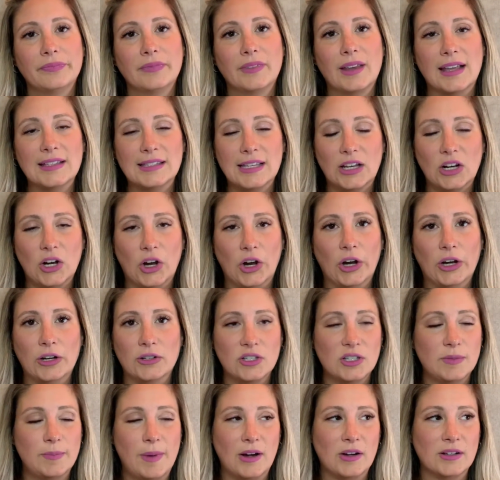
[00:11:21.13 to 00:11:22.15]
it's not going to hurt.
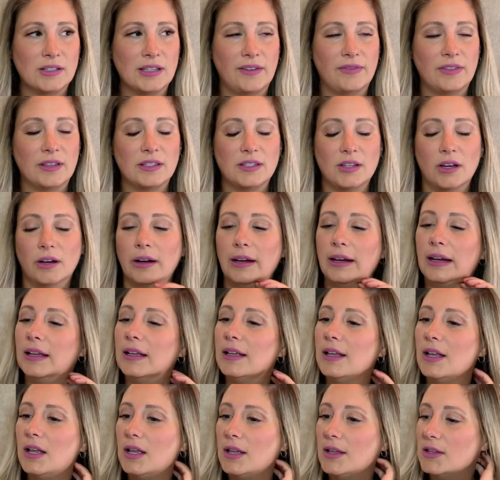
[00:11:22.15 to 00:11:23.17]
Just better safe than sorry.
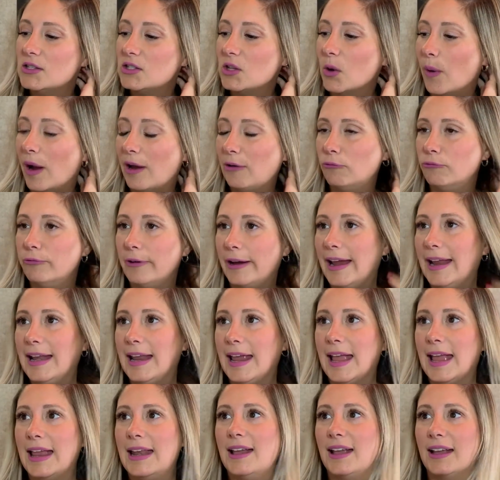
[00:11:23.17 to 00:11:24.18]
So I ran
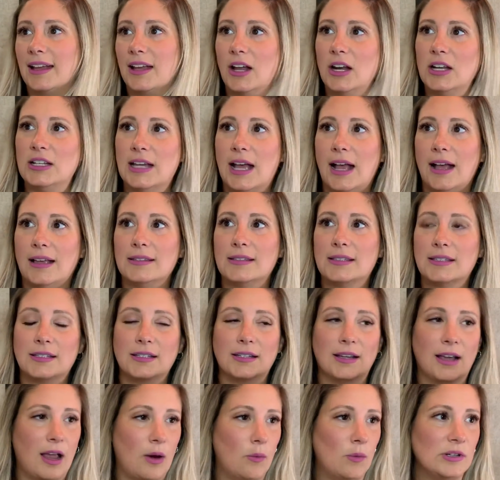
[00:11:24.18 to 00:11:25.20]
in, I got a test,
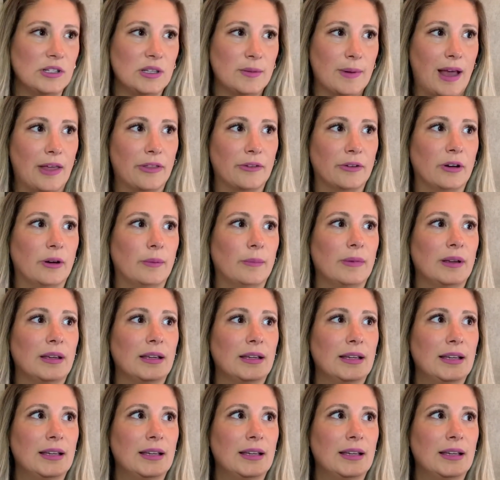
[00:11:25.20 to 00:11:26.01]
I went to the bathroom.